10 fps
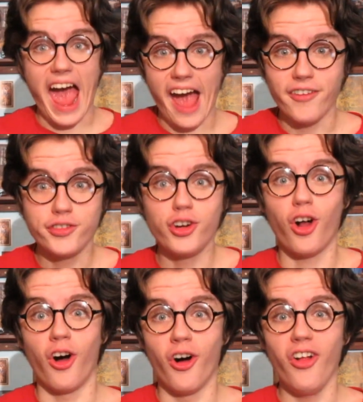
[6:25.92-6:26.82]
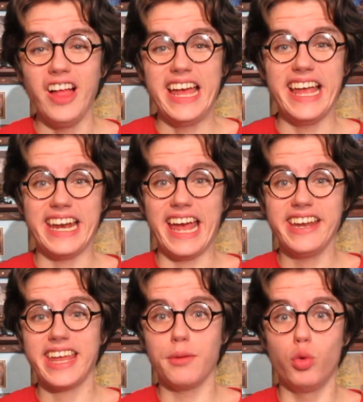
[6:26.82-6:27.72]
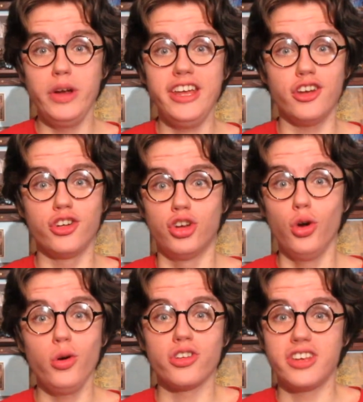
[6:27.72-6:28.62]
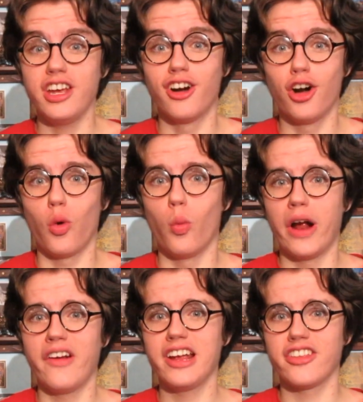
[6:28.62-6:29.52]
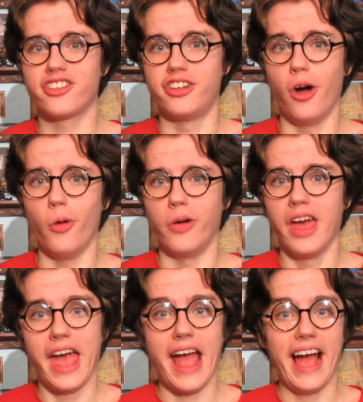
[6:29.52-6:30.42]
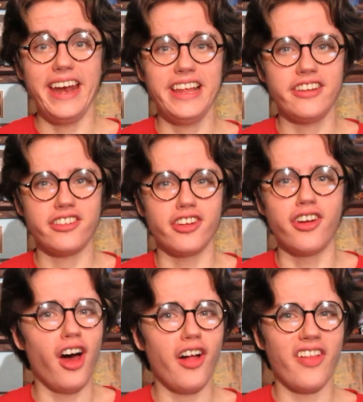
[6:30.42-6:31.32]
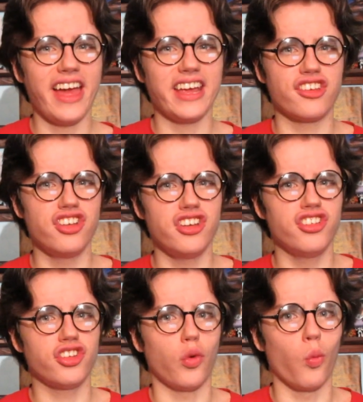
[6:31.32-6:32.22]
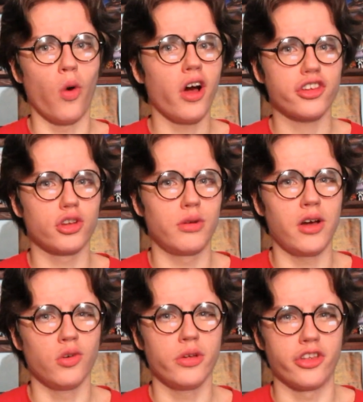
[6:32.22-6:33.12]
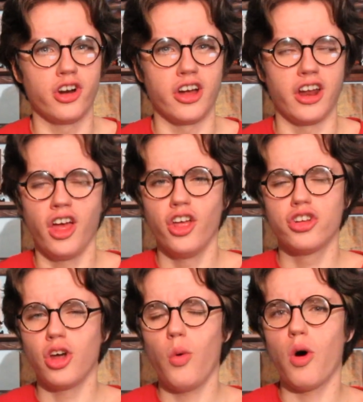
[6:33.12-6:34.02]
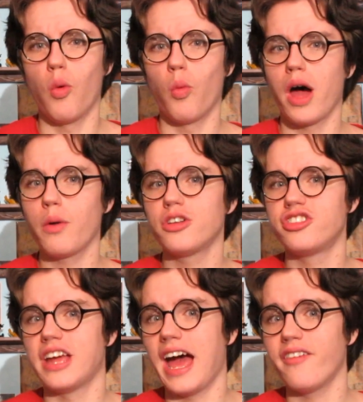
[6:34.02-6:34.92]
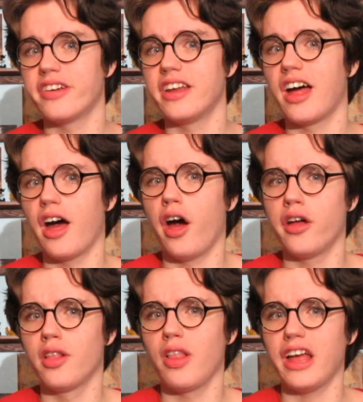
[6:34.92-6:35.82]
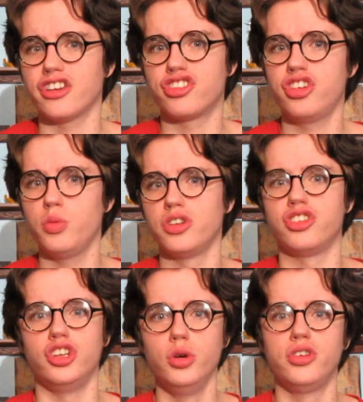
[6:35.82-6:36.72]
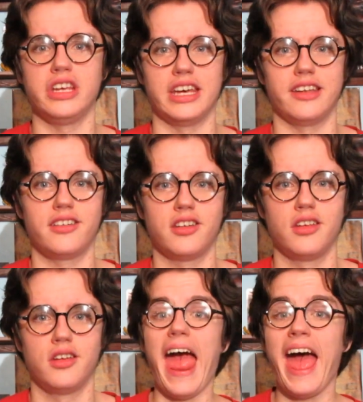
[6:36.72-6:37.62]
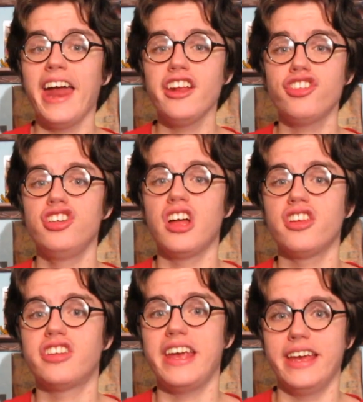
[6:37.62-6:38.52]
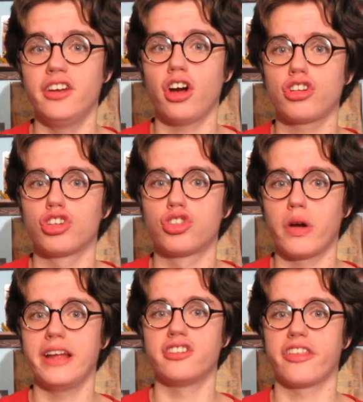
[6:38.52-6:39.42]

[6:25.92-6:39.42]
After all, in Endgame, we do see her wearing the stone, and it's not like she just walks around with it on. So why would she have it unless she was using it? And she does say in Doctor Strange